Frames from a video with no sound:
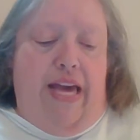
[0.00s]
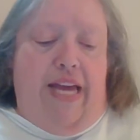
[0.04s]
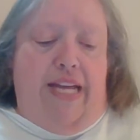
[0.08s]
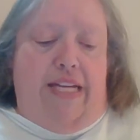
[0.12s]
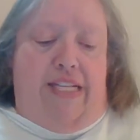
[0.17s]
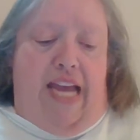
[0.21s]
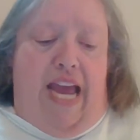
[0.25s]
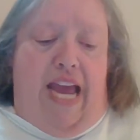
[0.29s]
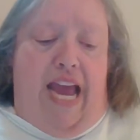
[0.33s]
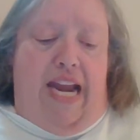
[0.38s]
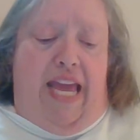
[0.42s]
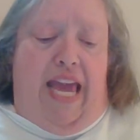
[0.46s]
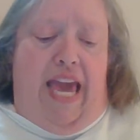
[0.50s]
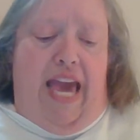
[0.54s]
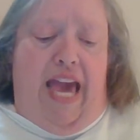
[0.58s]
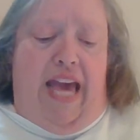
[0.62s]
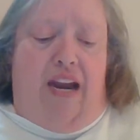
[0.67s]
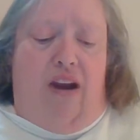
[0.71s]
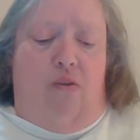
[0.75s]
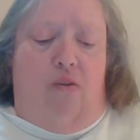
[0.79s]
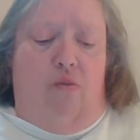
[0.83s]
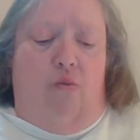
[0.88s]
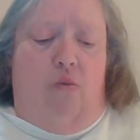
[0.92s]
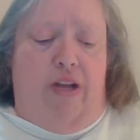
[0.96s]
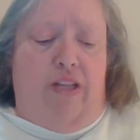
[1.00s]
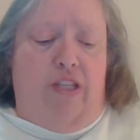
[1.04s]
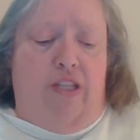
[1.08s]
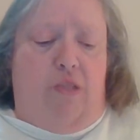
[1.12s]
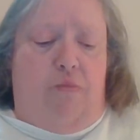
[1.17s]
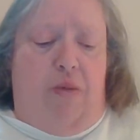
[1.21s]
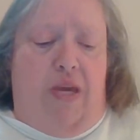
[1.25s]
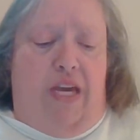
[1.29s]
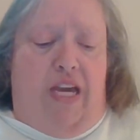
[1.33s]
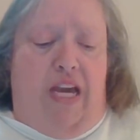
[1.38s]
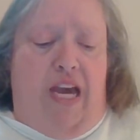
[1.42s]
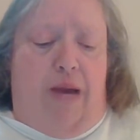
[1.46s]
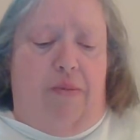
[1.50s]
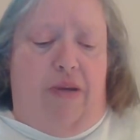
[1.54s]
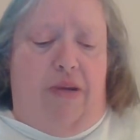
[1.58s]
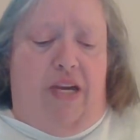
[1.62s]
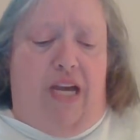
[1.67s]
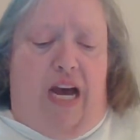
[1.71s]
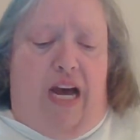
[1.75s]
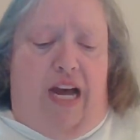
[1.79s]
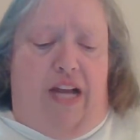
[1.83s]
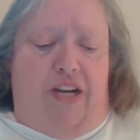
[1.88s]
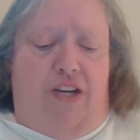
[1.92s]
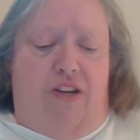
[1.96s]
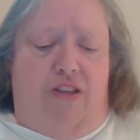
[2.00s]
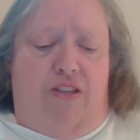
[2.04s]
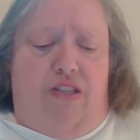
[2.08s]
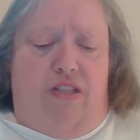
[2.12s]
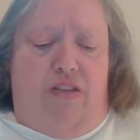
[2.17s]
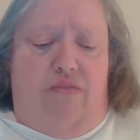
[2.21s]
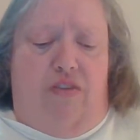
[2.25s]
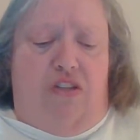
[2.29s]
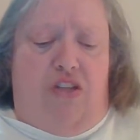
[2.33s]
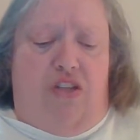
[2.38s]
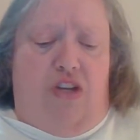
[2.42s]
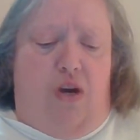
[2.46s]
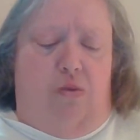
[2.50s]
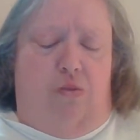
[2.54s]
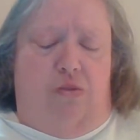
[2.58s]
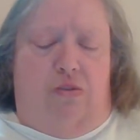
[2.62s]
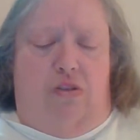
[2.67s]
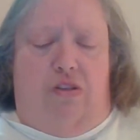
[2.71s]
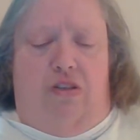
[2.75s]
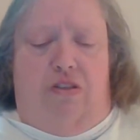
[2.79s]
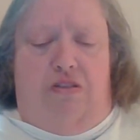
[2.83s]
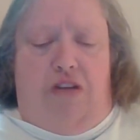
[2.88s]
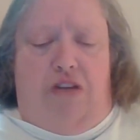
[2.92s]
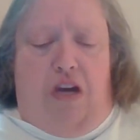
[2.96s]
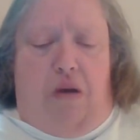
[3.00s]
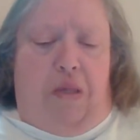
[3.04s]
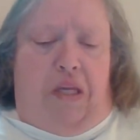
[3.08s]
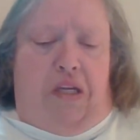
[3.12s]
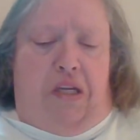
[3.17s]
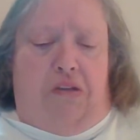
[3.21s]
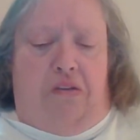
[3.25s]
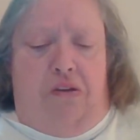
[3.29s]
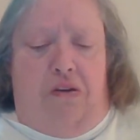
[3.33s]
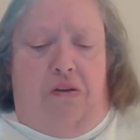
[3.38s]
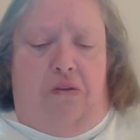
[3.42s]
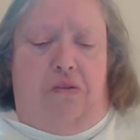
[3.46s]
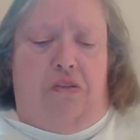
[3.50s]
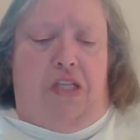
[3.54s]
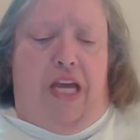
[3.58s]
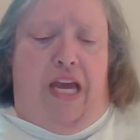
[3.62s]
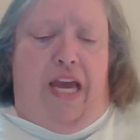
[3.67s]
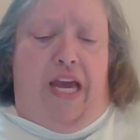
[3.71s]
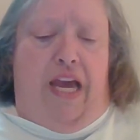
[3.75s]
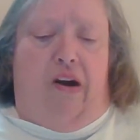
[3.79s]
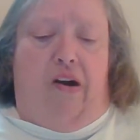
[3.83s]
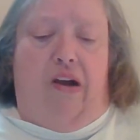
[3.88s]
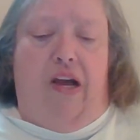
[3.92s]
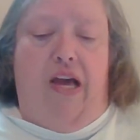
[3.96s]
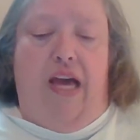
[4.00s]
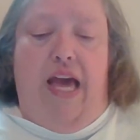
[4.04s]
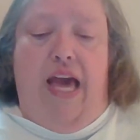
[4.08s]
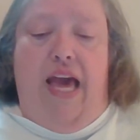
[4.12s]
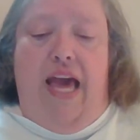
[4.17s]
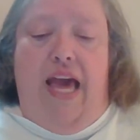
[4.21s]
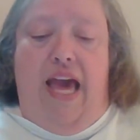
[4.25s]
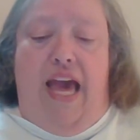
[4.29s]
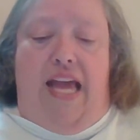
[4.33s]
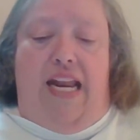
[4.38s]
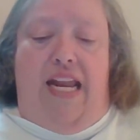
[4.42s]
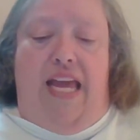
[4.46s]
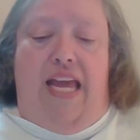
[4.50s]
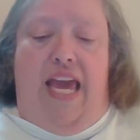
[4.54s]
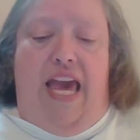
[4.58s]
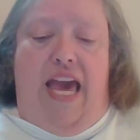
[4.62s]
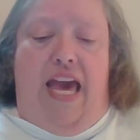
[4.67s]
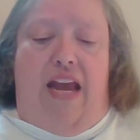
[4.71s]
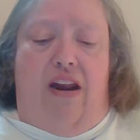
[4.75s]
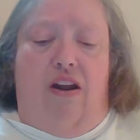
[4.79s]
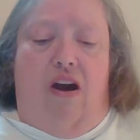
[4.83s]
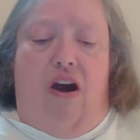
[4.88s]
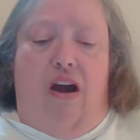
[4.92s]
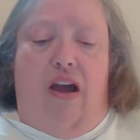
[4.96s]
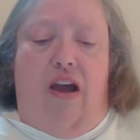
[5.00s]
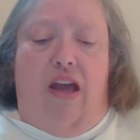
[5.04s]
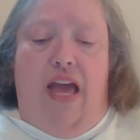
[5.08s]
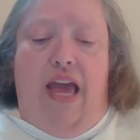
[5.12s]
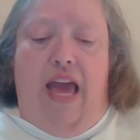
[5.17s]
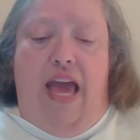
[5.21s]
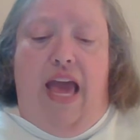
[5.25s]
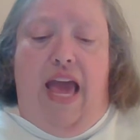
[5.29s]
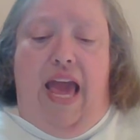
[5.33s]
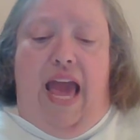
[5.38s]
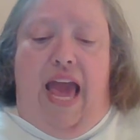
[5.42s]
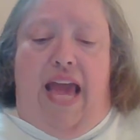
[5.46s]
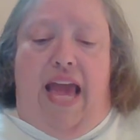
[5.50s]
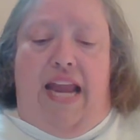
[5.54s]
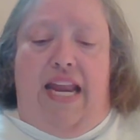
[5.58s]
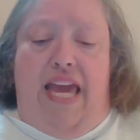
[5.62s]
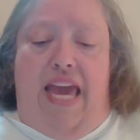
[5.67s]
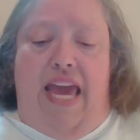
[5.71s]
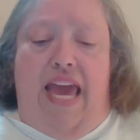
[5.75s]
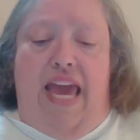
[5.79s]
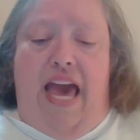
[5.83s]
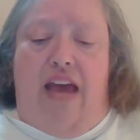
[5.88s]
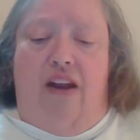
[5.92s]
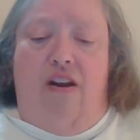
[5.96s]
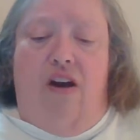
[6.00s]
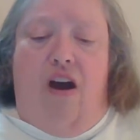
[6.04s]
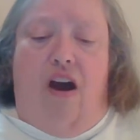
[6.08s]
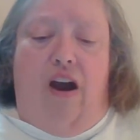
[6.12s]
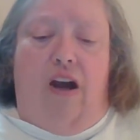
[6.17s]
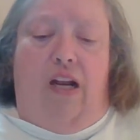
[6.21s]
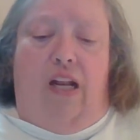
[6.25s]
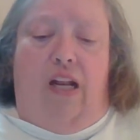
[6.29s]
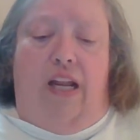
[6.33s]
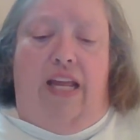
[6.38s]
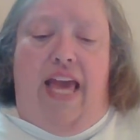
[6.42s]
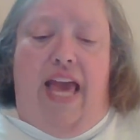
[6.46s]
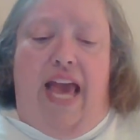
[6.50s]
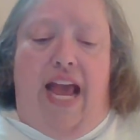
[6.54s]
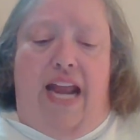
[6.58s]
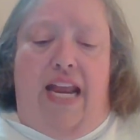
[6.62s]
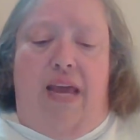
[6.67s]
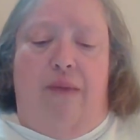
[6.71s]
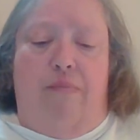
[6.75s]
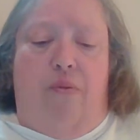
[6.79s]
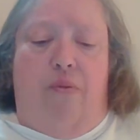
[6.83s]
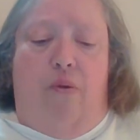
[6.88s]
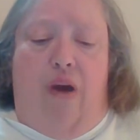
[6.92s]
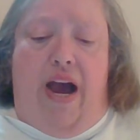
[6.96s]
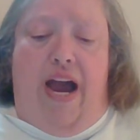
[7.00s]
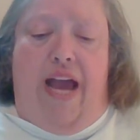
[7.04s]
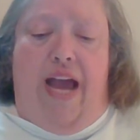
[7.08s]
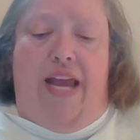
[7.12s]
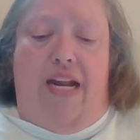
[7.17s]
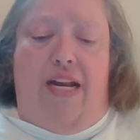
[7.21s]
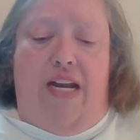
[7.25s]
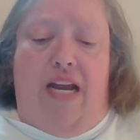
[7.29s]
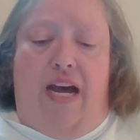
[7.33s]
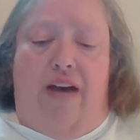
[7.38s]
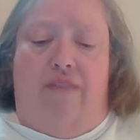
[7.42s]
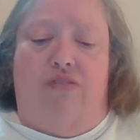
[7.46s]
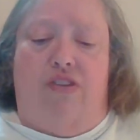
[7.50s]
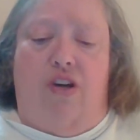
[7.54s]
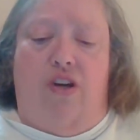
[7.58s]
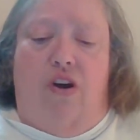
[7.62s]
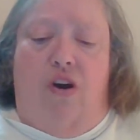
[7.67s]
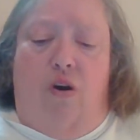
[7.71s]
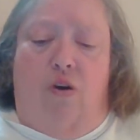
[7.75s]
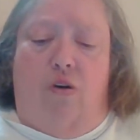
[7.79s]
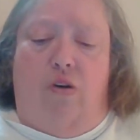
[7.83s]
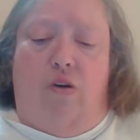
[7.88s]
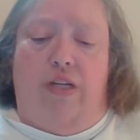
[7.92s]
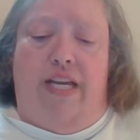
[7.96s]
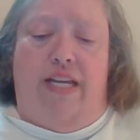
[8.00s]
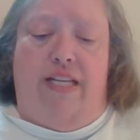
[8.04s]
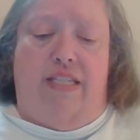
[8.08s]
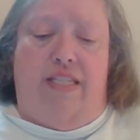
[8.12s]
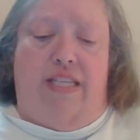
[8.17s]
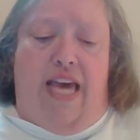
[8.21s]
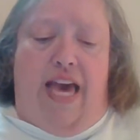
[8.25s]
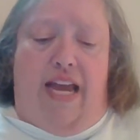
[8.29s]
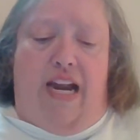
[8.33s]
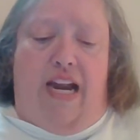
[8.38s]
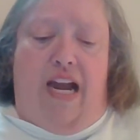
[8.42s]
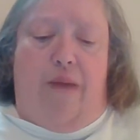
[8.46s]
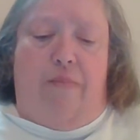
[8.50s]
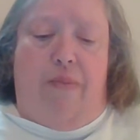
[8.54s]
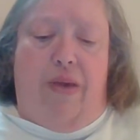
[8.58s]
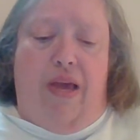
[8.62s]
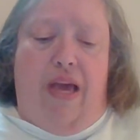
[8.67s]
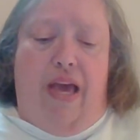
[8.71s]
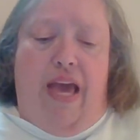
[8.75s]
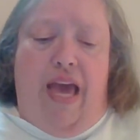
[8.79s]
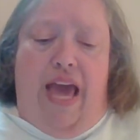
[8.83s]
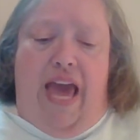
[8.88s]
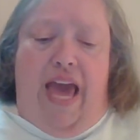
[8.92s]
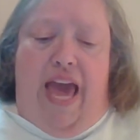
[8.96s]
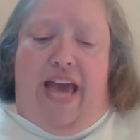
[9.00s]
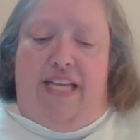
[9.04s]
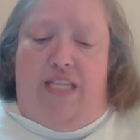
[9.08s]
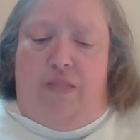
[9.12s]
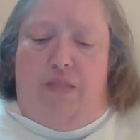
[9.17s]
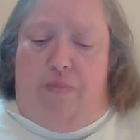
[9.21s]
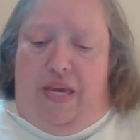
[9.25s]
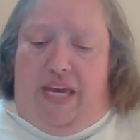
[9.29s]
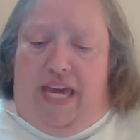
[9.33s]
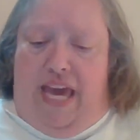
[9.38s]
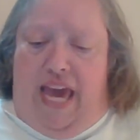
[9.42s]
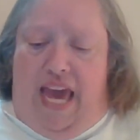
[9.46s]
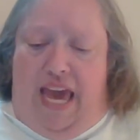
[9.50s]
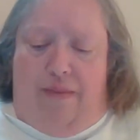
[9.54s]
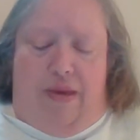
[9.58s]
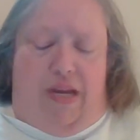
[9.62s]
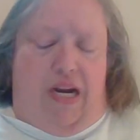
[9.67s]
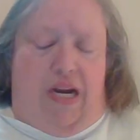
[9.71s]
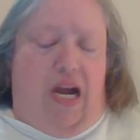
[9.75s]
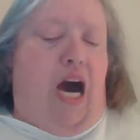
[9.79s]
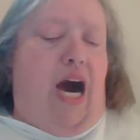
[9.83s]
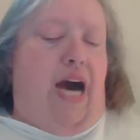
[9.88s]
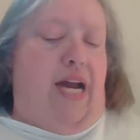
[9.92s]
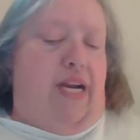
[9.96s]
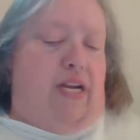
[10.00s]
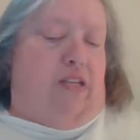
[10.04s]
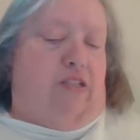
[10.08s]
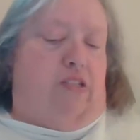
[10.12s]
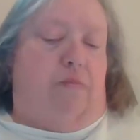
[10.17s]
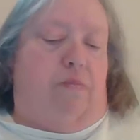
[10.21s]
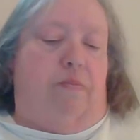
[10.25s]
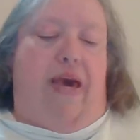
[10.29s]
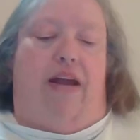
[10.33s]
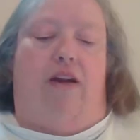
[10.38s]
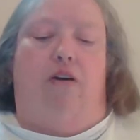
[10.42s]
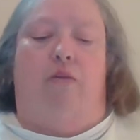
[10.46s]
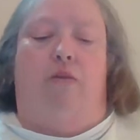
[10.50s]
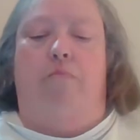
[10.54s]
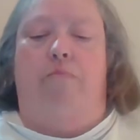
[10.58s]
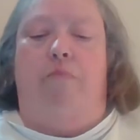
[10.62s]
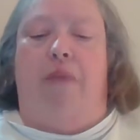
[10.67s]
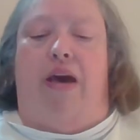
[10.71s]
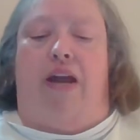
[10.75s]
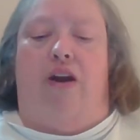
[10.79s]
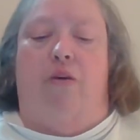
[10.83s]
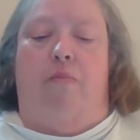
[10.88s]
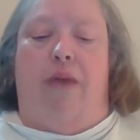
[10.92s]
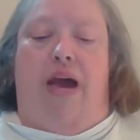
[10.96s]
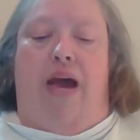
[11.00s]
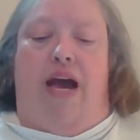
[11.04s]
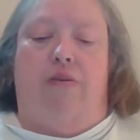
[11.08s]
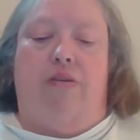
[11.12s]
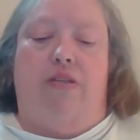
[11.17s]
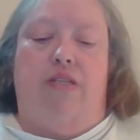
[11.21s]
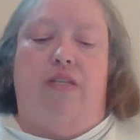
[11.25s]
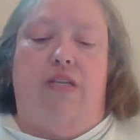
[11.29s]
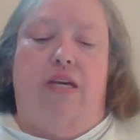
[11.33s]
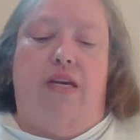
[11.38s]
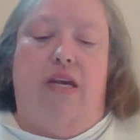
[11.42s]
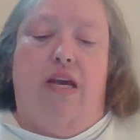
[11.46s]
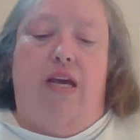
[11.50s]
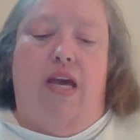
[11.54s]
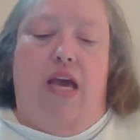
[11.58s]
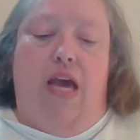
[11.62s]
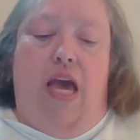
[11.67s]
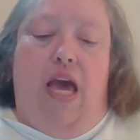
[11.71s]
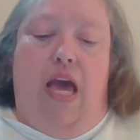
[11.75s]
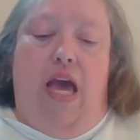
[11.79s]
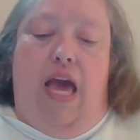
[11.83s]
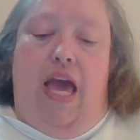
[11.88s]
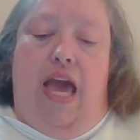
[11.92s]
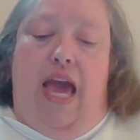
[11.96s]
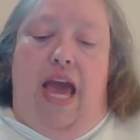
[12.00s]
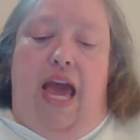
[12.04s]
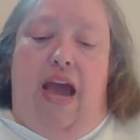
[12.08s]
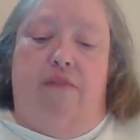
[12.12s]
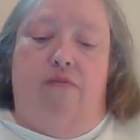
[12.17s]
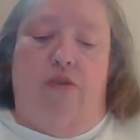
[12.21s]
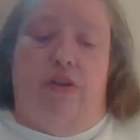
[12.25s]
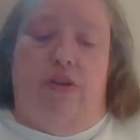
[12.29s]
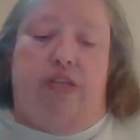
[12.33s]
Danny had at once become conscious of his own stubby little tail, and he had and he had hardly any pride enough to hold his head up as became an honest meadow, meadow mouse. Ever